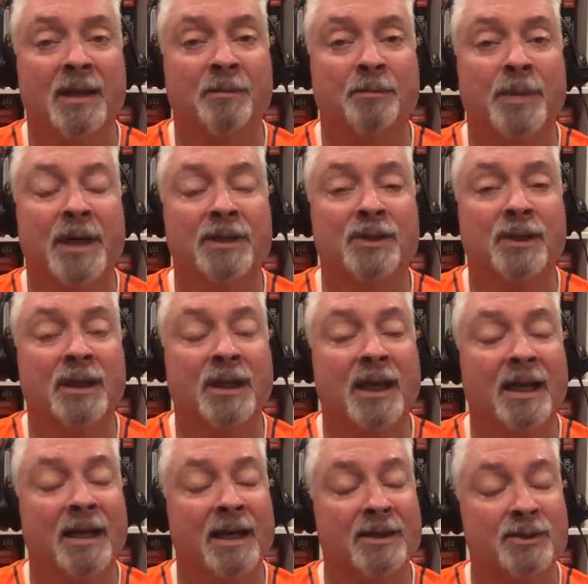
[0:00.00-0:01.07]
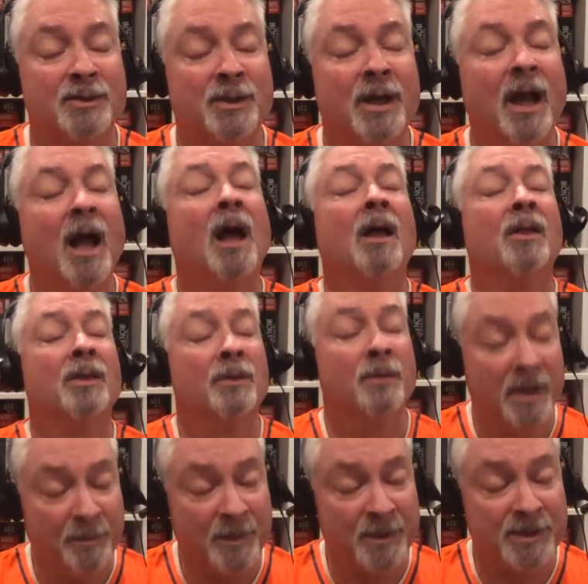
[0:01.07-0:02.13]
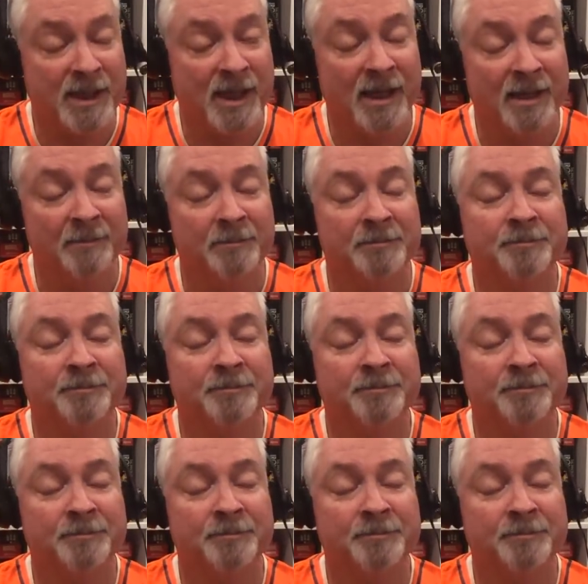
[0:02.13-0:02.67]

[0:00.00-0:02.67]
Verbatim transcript: but you can get an extra 3%.